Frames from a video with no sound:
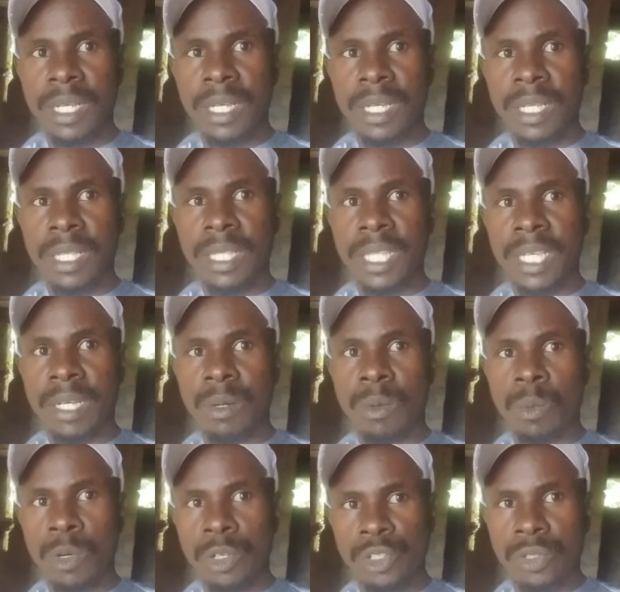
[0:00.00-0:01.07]
the
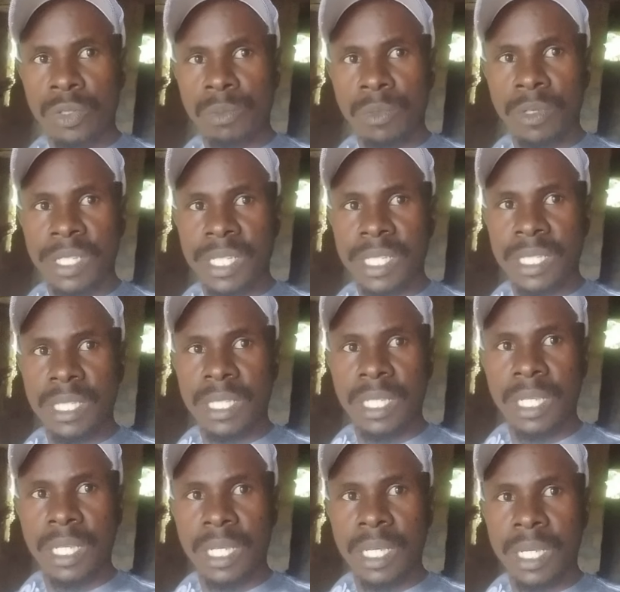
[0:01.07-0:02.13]
washroom, which is
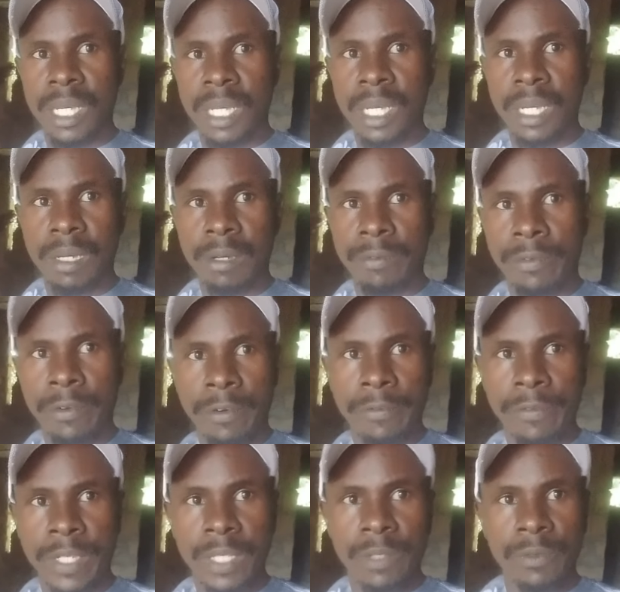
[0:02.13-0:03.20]
4
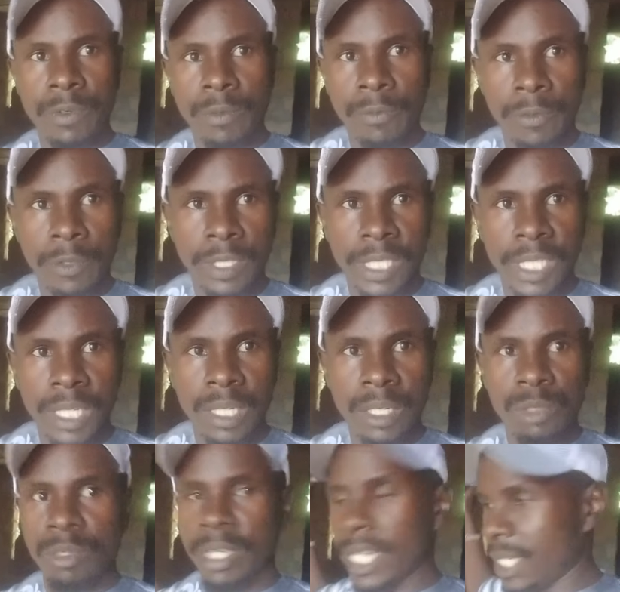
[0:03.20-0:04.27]
feet from 14,
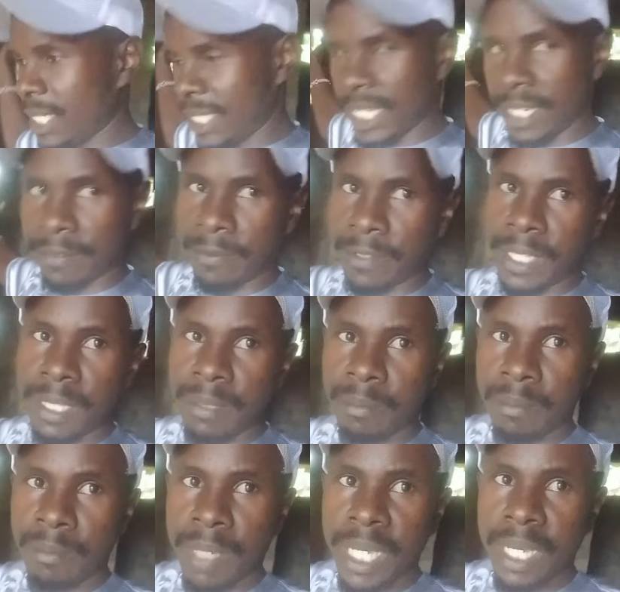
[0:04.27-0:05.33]
you get 10 feet
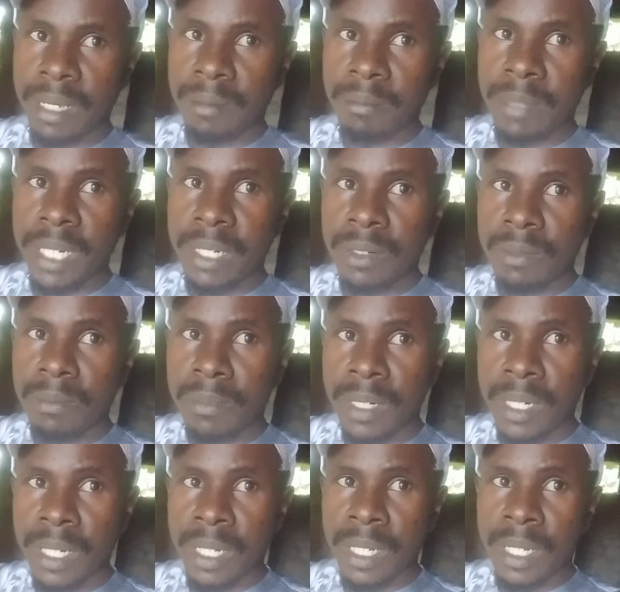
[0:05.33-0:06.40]
bedroom,
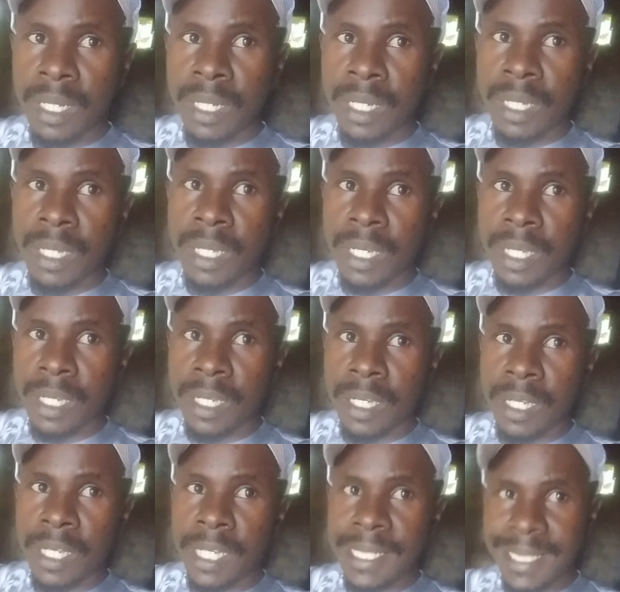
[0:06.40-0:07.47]

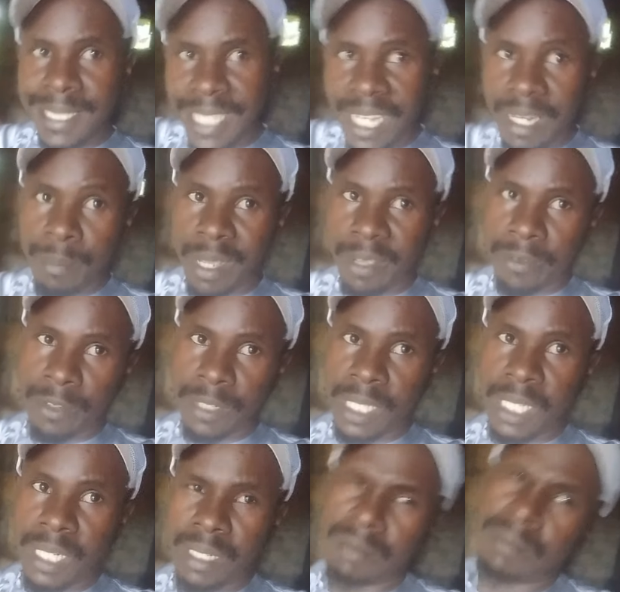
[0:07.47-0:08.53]
10 by
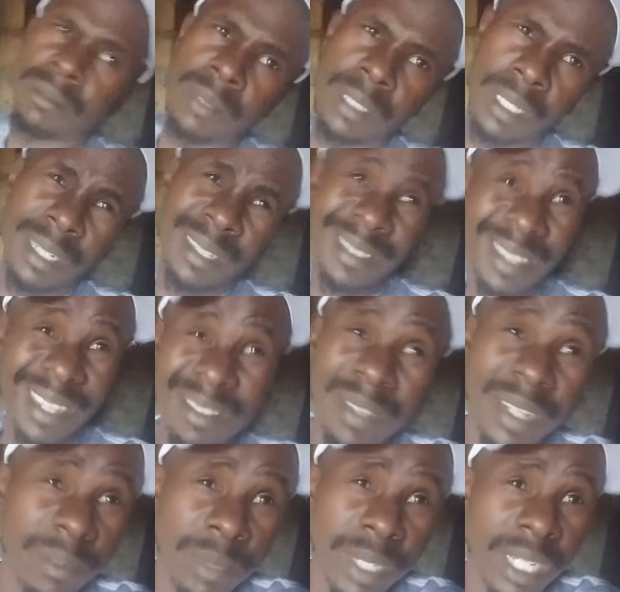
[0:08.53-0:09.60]
14. That's
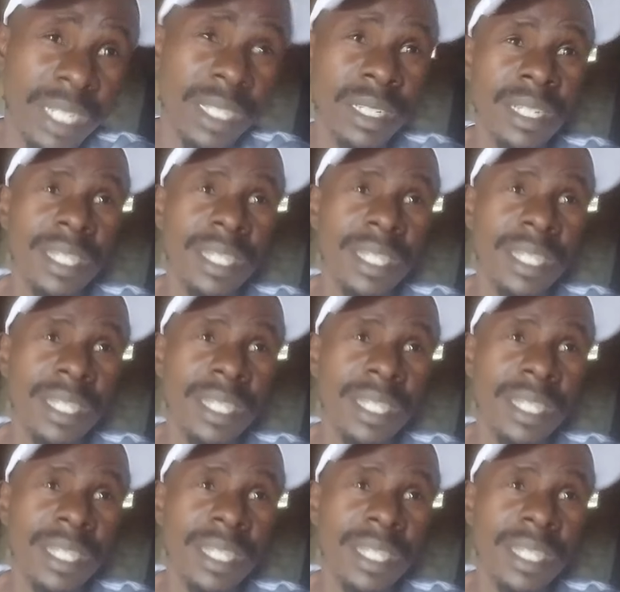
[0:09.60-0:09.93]
very big.